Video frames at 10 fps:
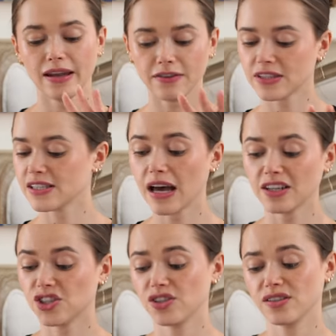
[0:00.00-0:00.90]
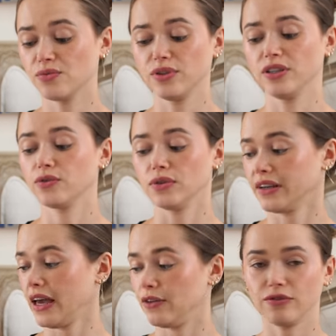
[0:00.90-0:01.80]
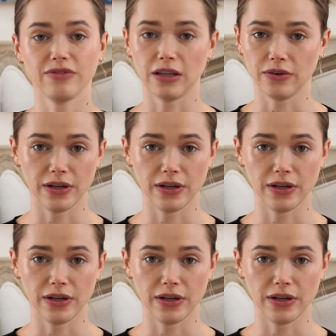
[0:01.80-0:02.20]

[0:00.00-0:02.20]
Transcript: And if it's not, it's just a really cool account to follow